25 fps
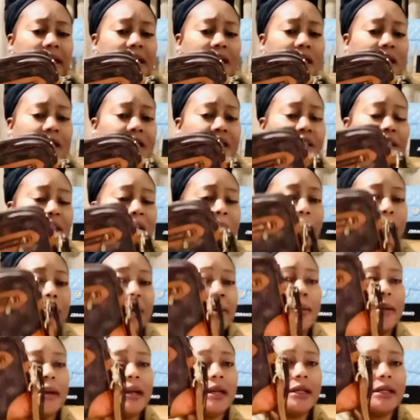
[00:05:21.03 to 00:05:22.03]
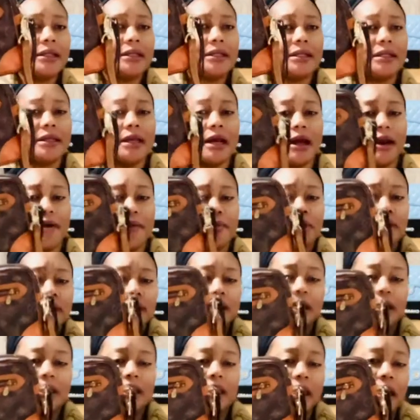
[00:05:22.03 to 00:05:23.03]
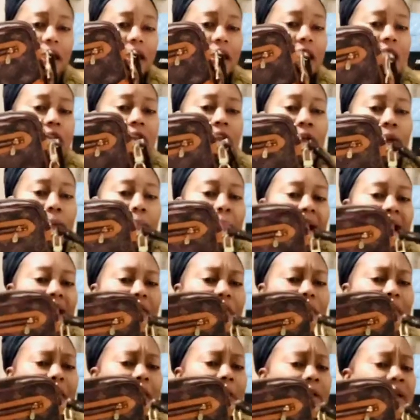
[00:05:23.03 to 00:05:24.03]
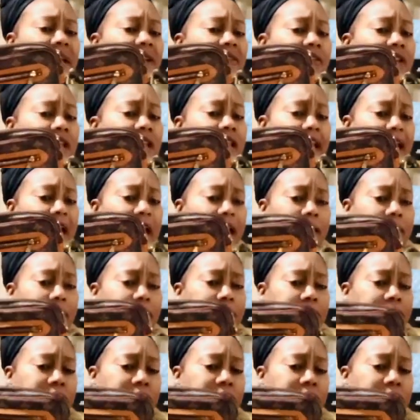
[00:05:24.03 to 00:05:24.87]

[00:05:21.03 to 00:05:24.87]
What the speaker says: It's a permanent wristlet thing. But I thought I'll leave it there.